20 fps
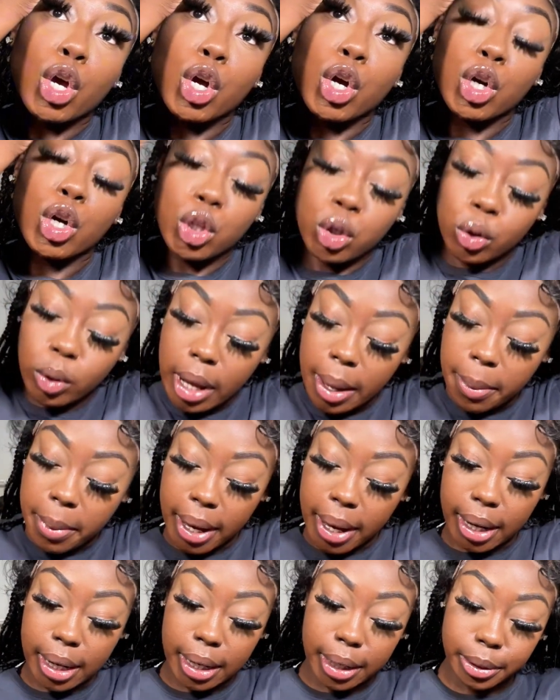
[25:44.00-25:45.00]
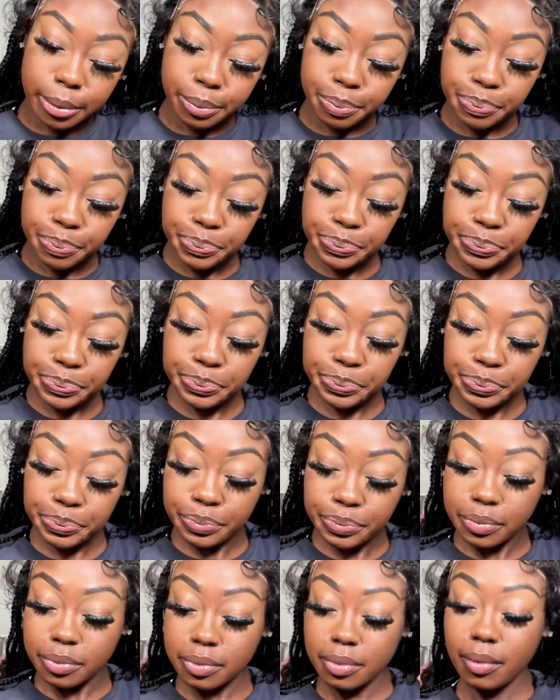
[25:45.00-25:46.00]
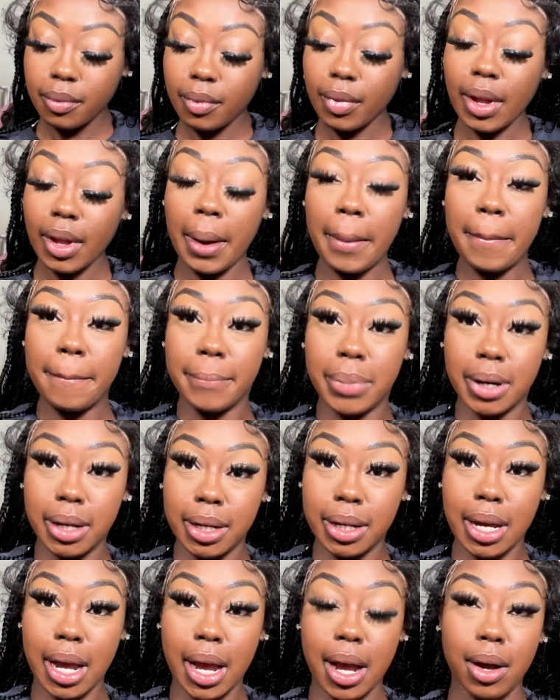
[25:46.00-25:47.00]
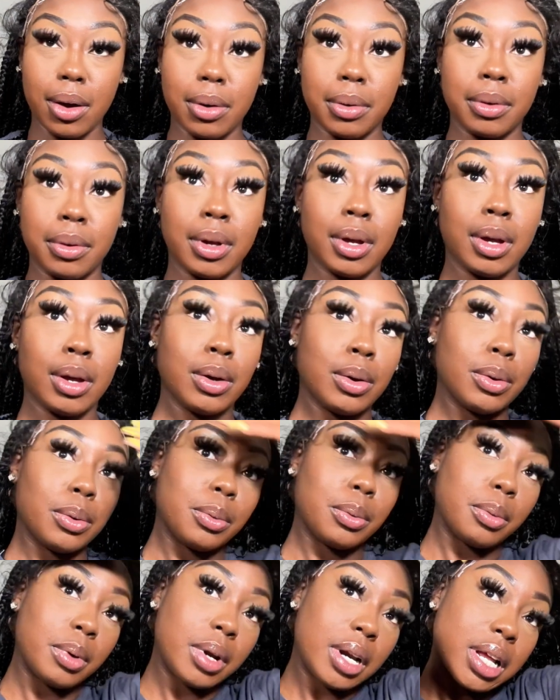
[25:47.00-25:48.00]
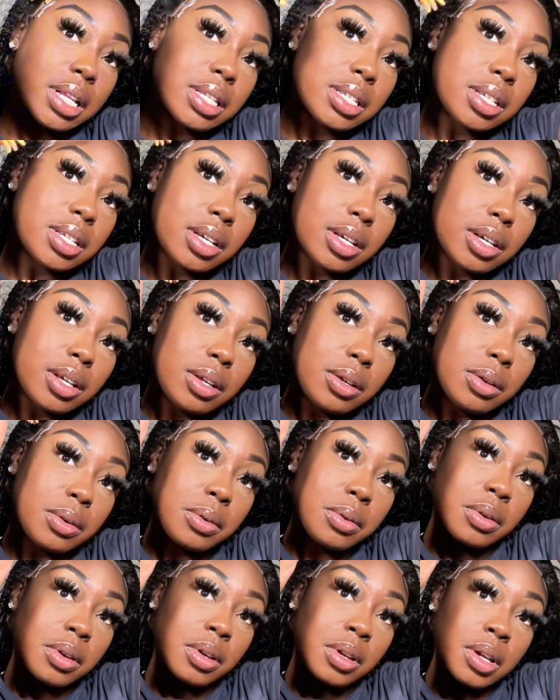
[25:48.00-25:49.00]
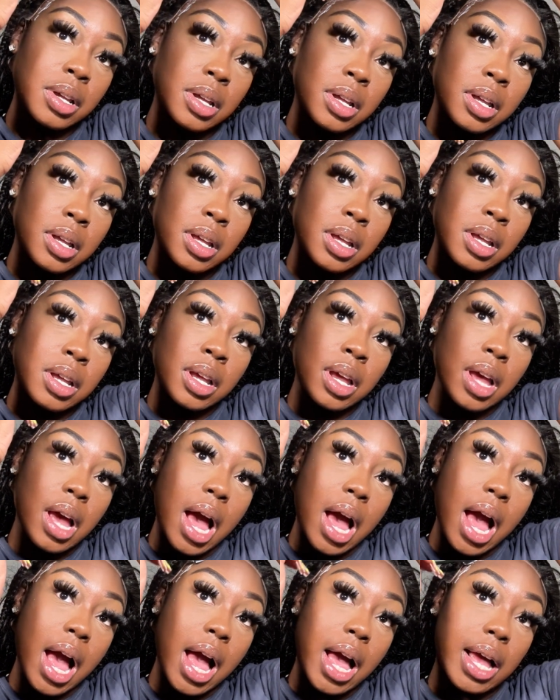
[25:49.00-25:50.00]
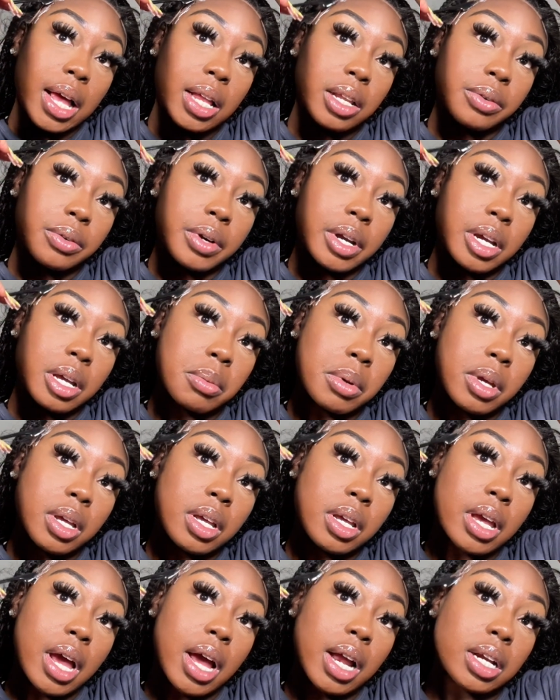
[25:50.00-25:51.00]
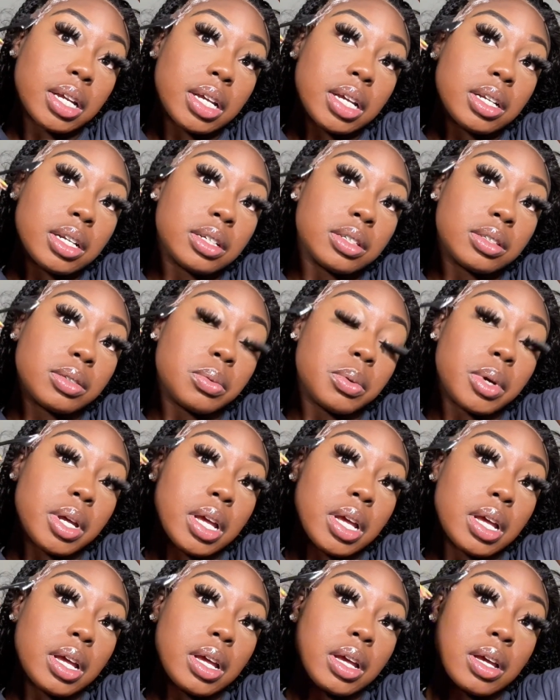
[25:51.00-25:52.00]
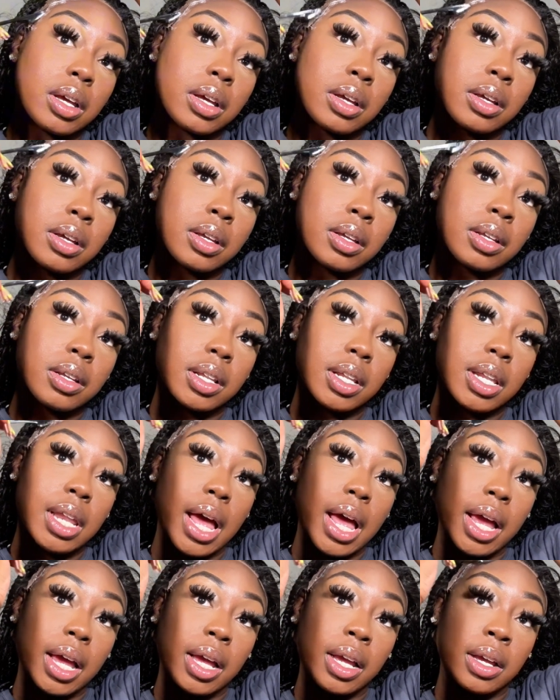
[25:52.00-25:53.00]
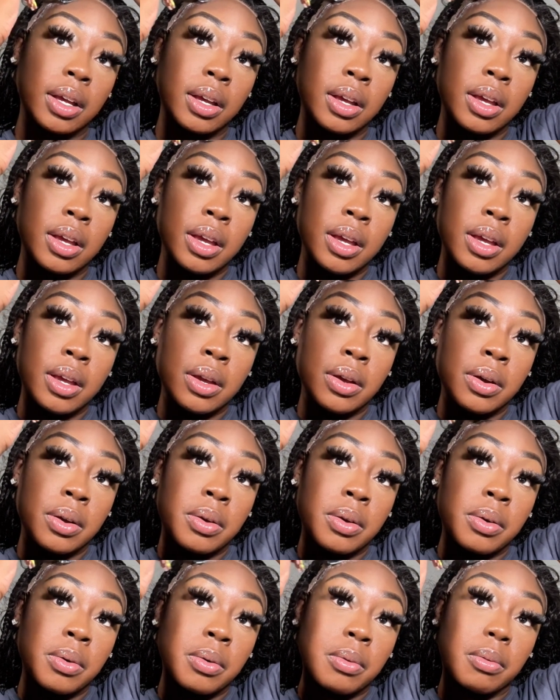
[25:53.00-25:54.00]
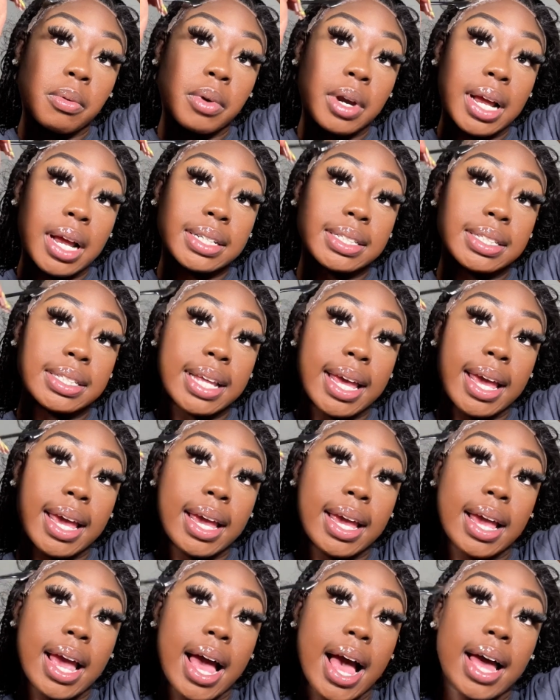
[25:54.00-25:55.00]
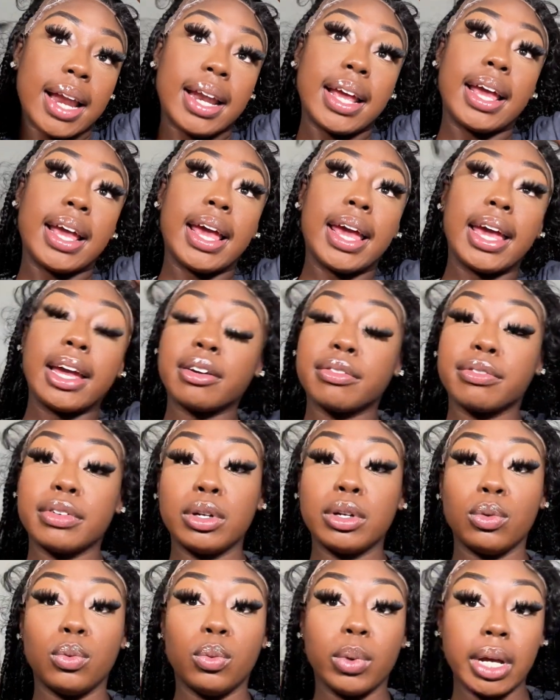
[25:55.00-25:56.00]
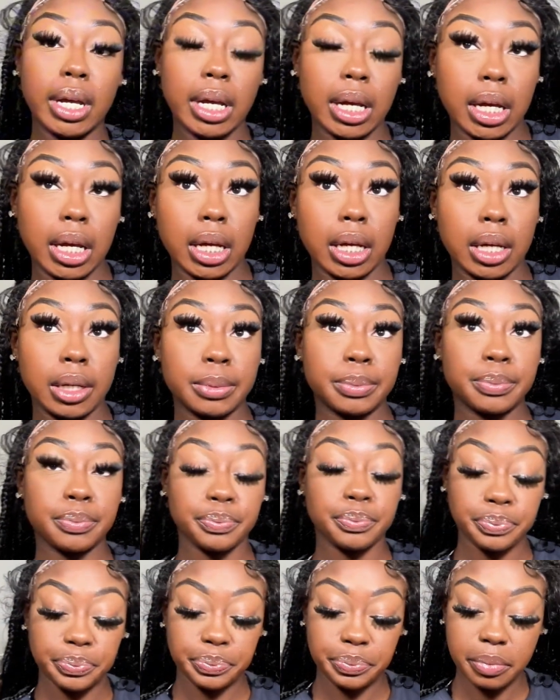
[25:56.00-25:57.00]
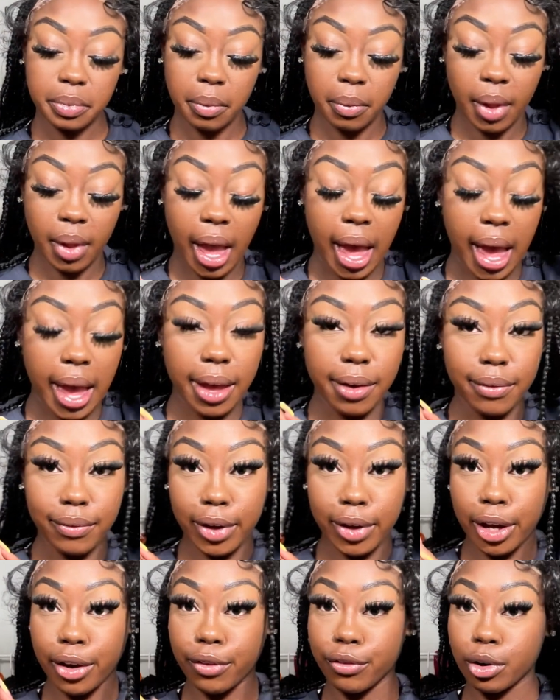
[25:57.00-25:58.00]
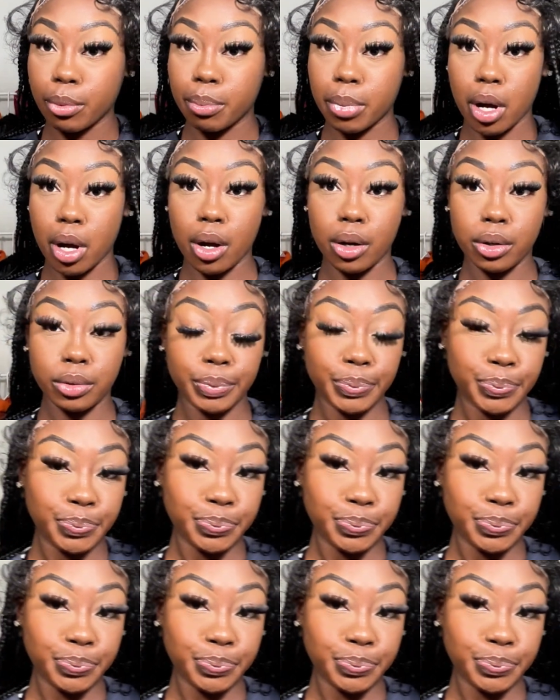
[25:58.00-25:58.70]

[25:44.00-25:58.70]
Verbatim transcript: glue that back down. But now, when I tell you, I highly recommend y'all to get this wig. Like, when I say out of every wig I have ever bought